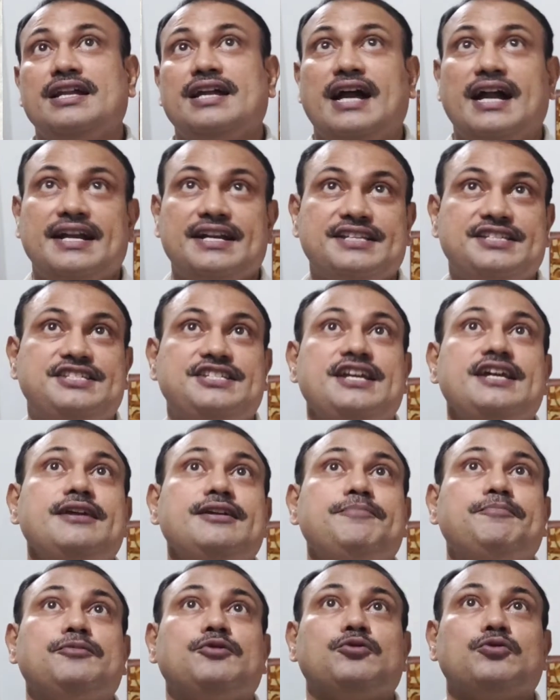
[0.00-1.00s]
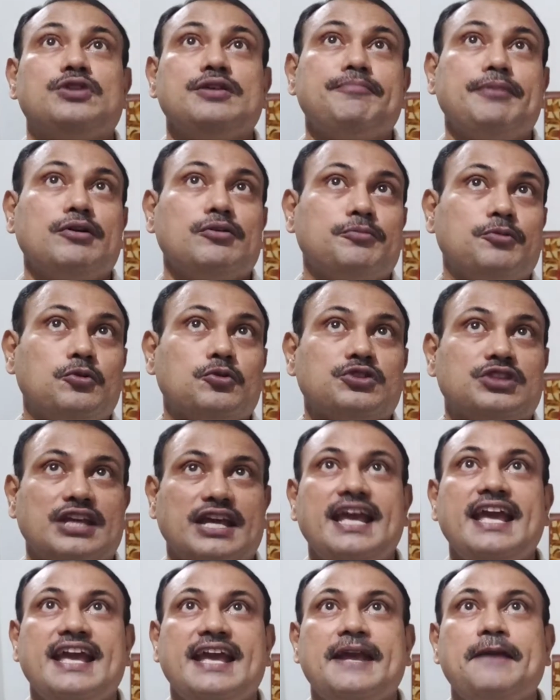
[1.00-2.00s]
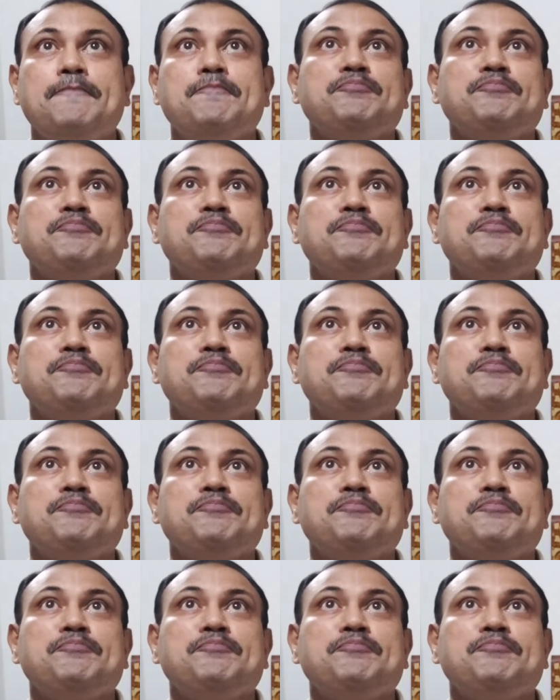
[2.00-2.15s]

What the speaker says: and j to the power 4th A